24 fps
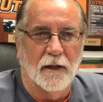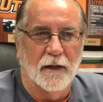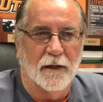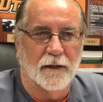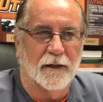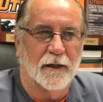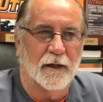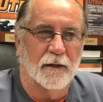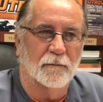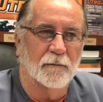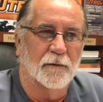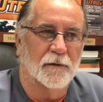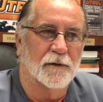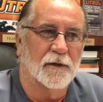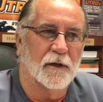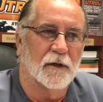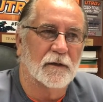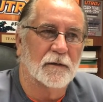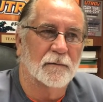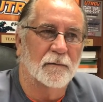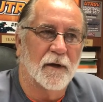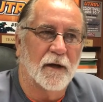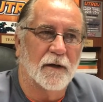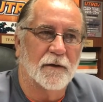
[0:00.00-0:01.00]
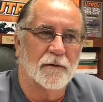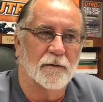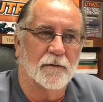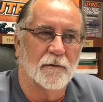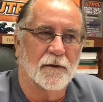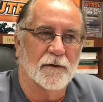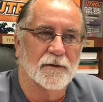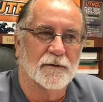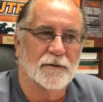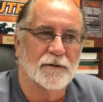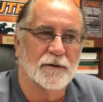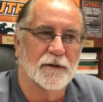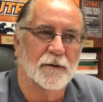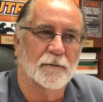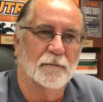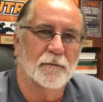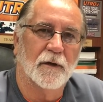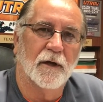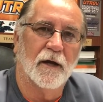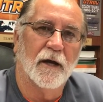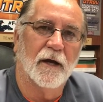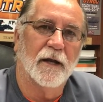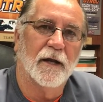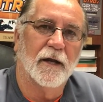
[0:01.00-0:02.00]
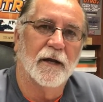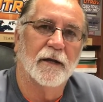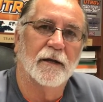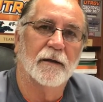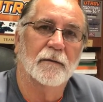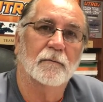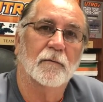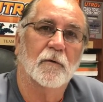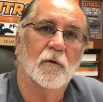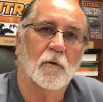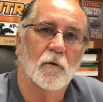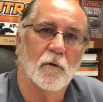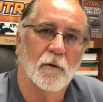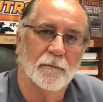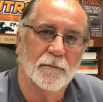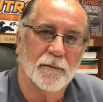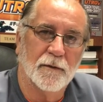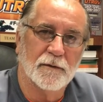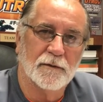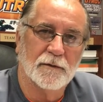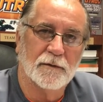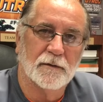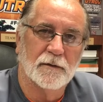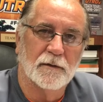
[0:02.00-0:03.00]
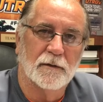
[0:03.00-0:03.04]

Again, we talked about USC, we got A&M Corpus